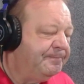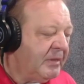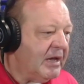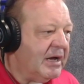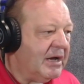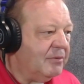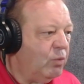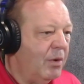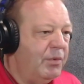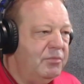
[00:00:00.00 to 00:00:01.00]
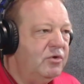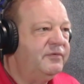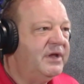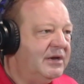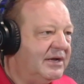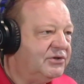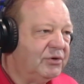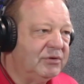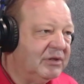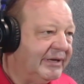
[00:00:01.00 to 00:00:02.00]
When we moved in, I
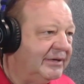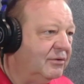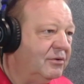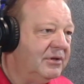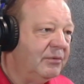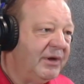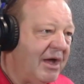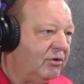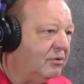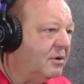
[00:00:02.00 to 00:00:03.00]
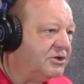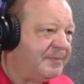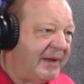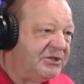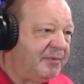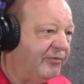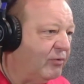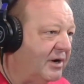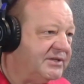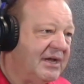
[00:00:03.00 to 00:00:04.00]
told the landlord that we outgrew our space
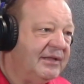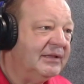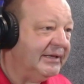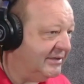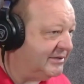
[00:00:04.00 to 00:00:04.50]
before I signed the lease.